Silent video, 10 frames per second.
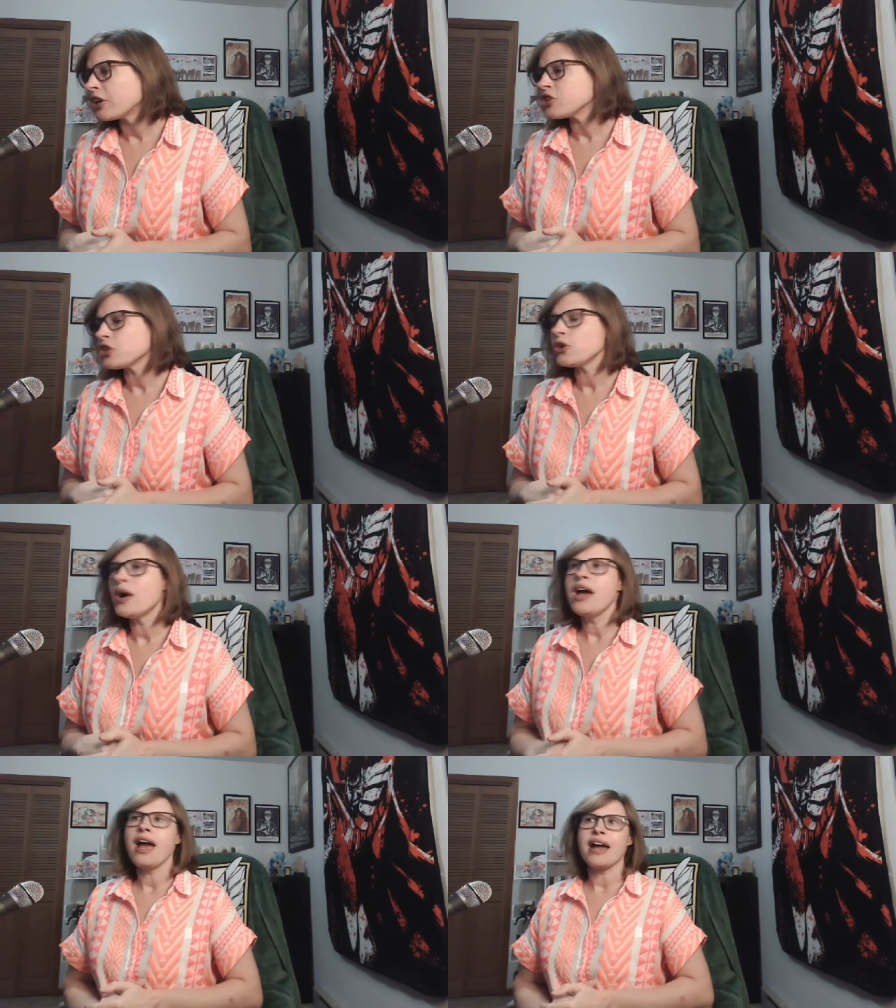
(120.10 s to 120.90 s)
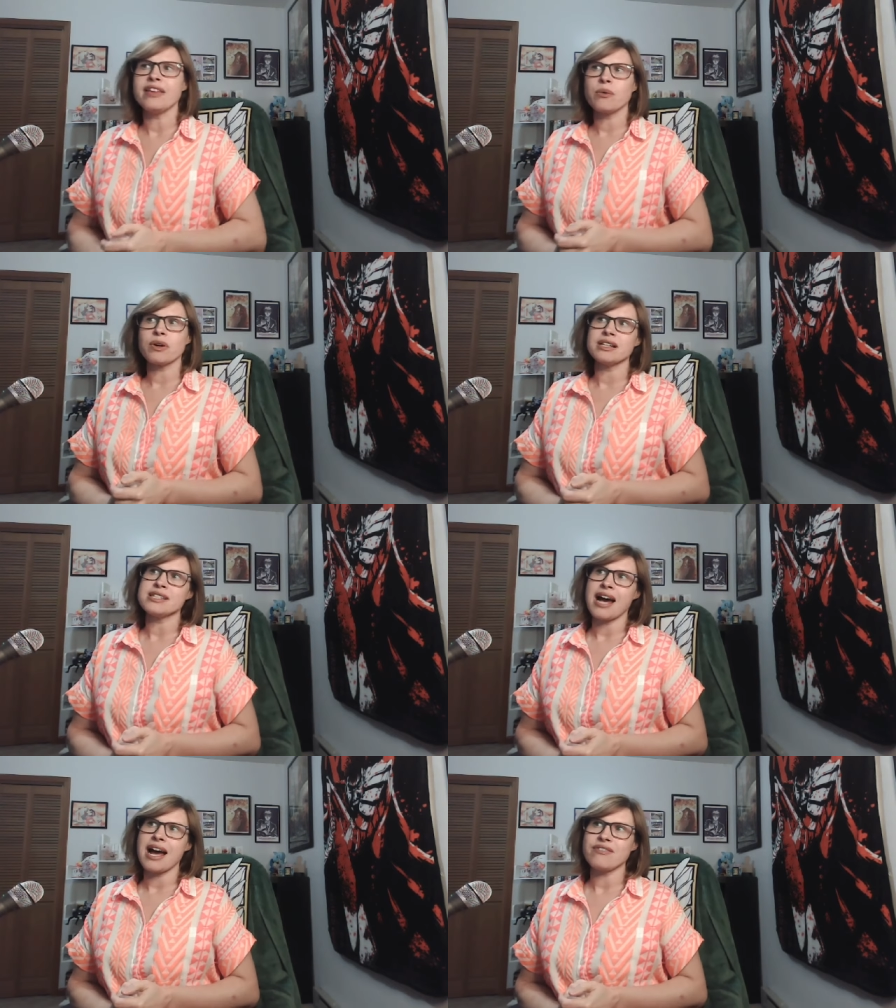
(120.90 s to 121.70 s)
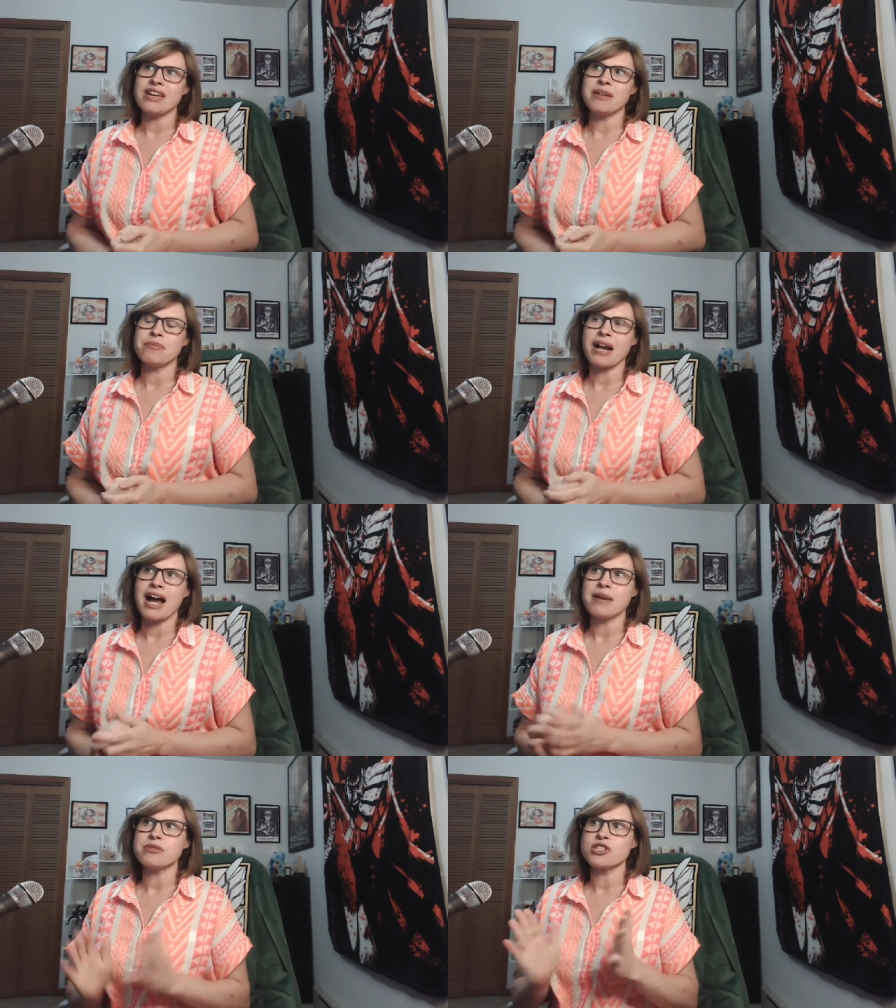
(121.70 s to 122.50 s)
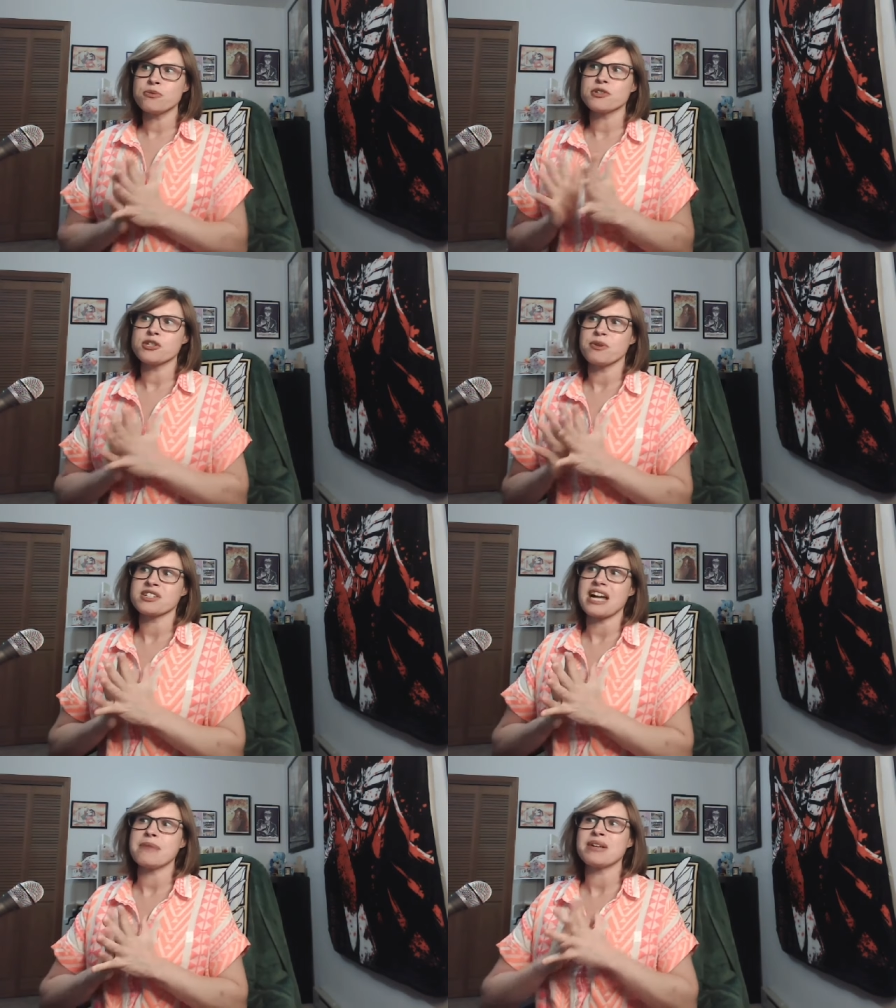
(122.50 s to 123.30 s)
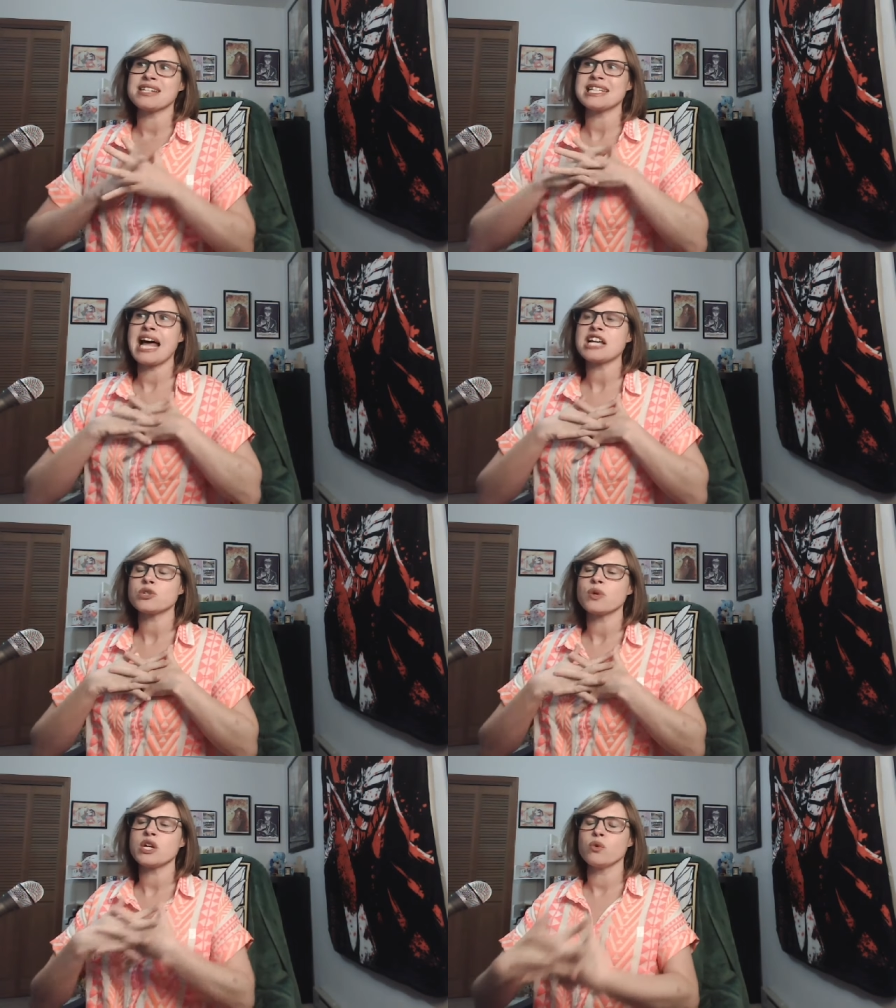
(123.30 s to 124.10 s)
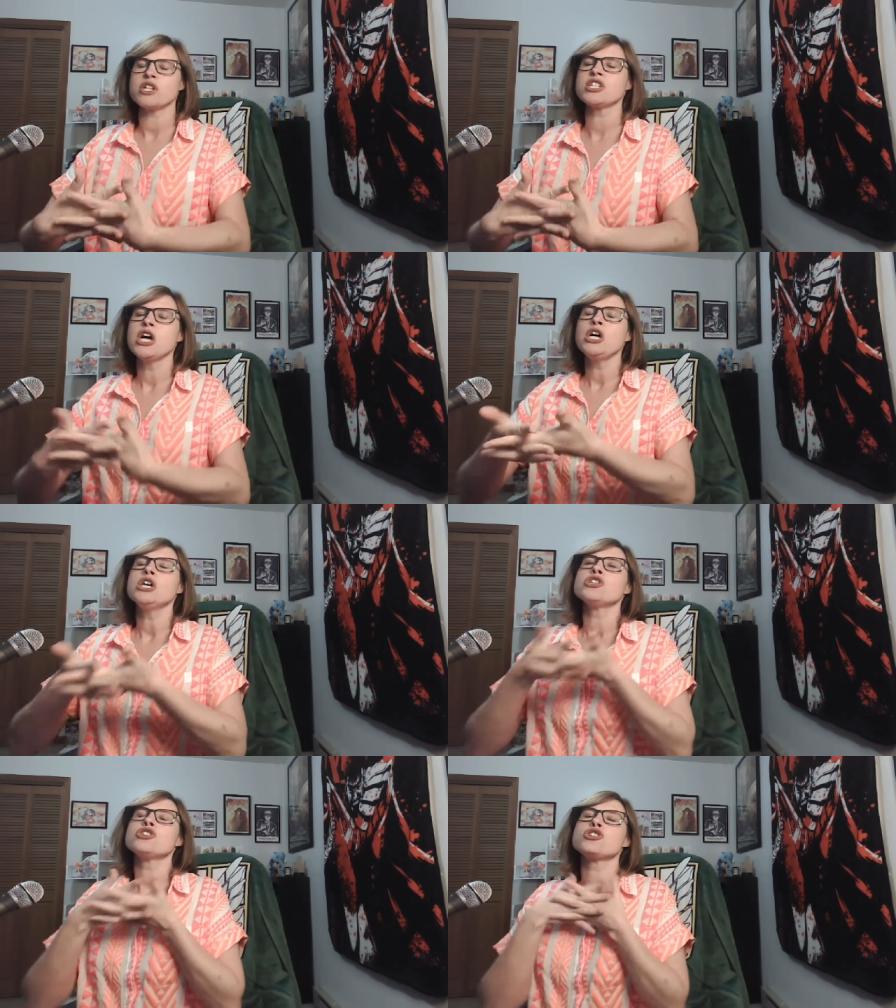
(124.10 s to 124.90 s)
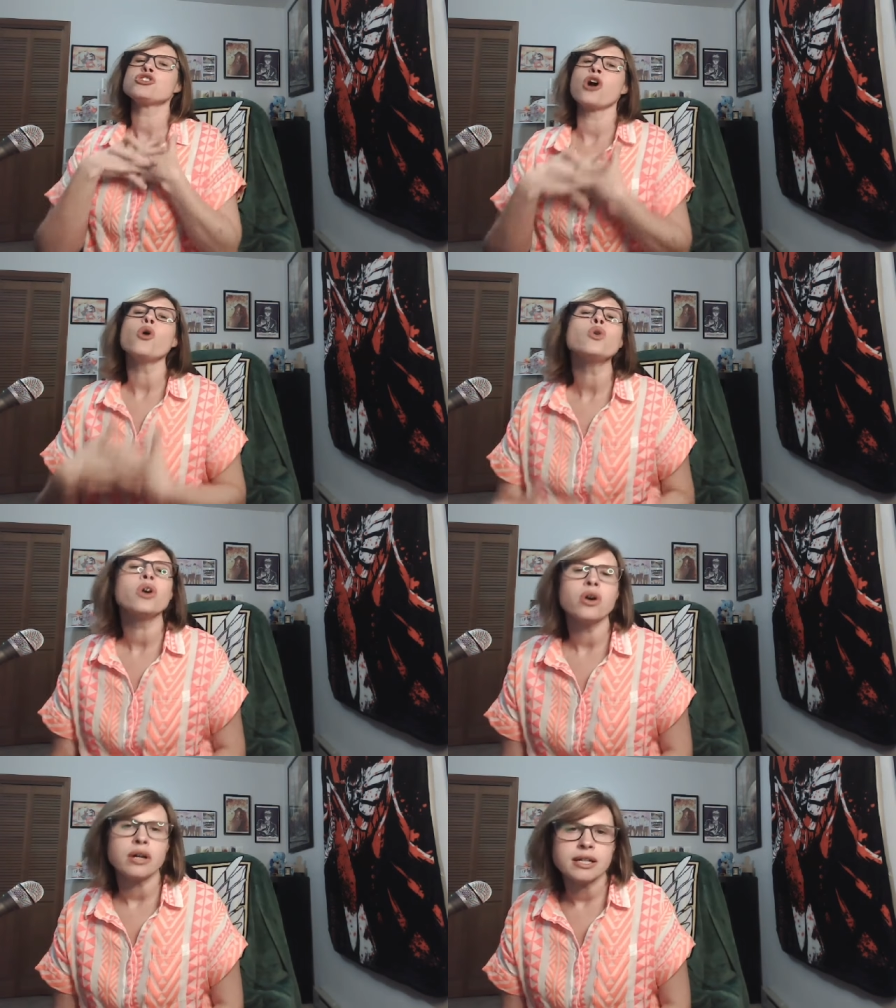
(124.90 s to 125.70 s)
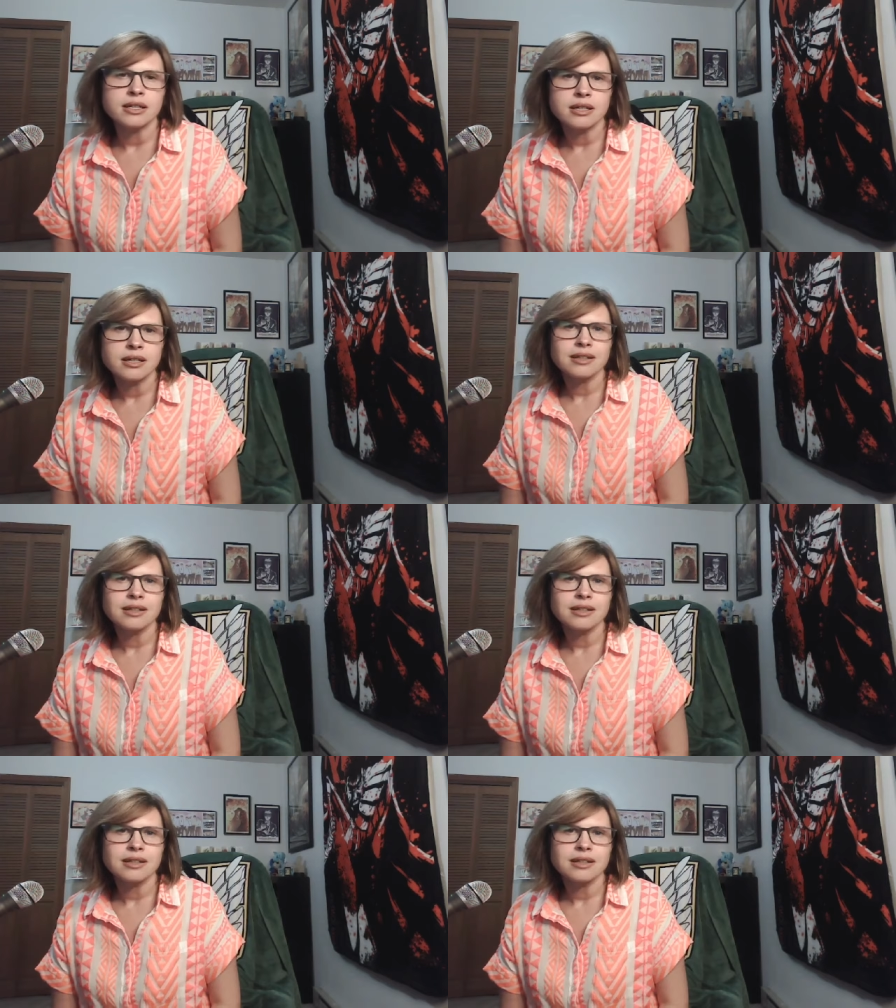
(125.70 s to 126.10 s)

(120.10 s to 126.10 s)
to do, and then we're going to dive in. But I'm super, super excited because last week was so good.